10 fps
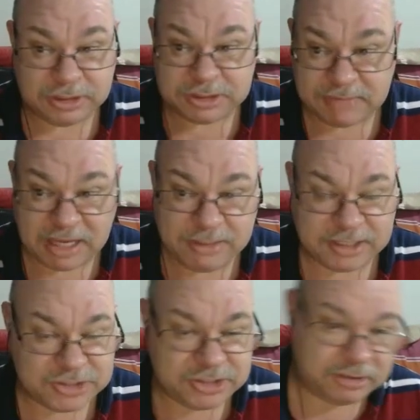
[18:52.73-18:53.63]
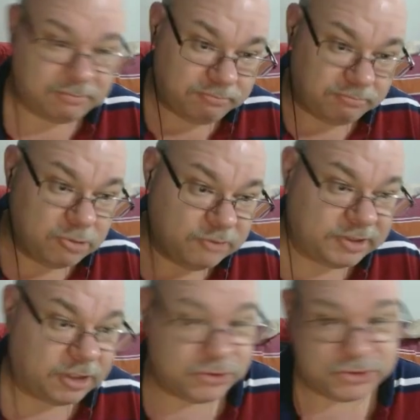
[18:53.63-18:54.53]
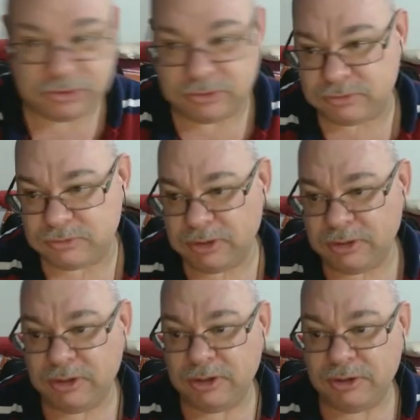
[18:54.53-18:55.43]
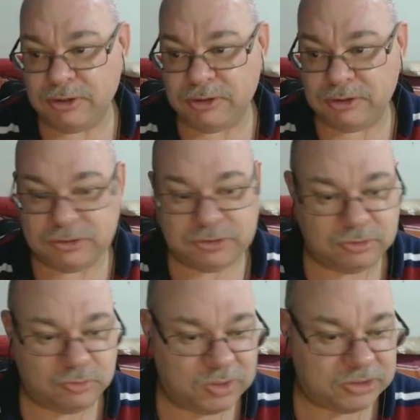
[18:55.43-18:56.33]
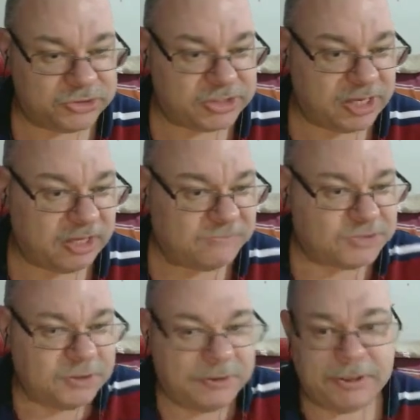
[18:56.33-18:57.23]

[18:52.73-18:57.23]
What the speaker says: is maybe consider moving those to will saves.